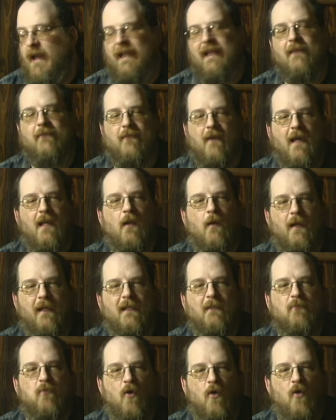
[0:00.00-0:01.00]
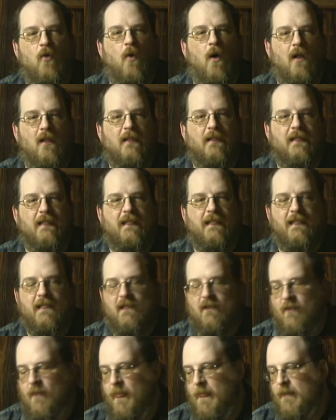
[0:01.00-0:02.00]
I know I get poor quality in
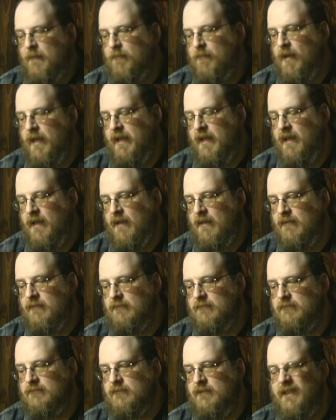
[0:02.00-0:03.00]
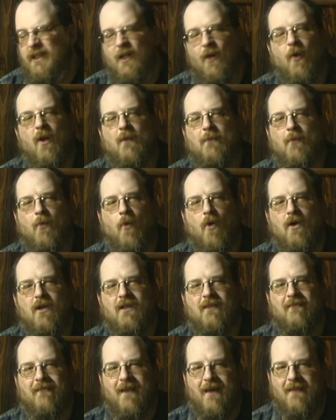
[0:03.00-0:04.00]
here, but you don't want to be
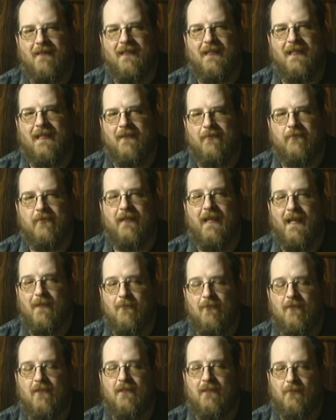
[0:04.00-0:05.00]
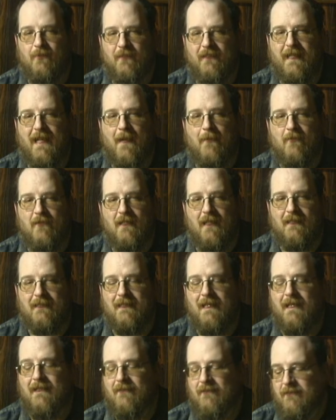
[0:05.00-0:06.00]
walking around like every neighborhood with a camera like
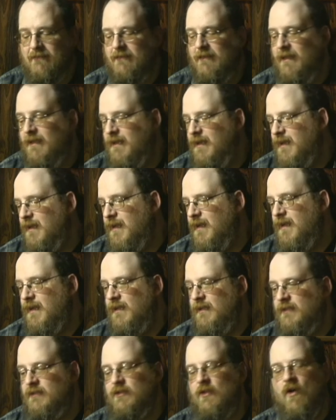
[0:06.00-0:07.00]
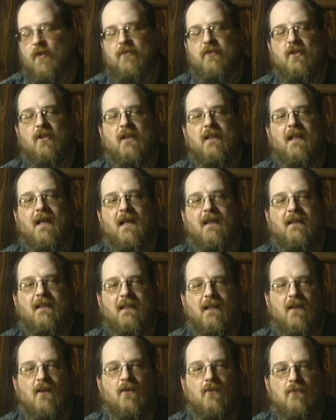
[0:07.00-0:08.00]
that. So if you're gonna,
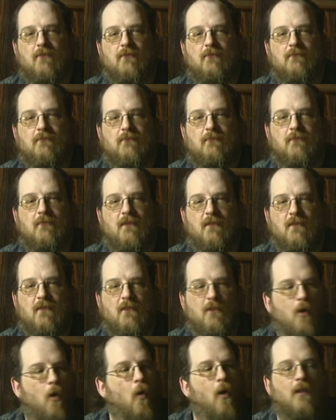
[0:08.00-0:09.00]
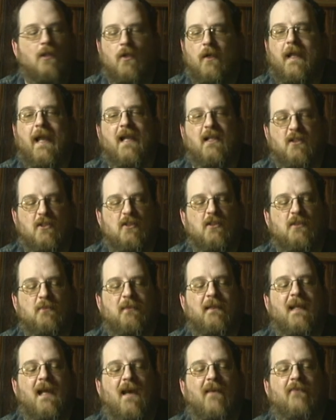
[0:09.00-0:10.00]
you know, go on location, just
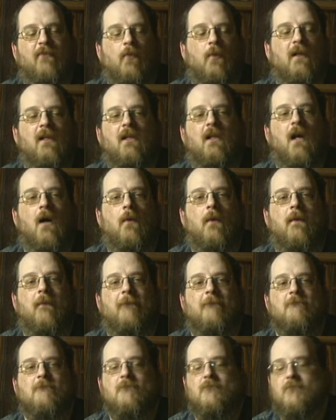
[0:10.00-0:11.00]
be careful where you're going.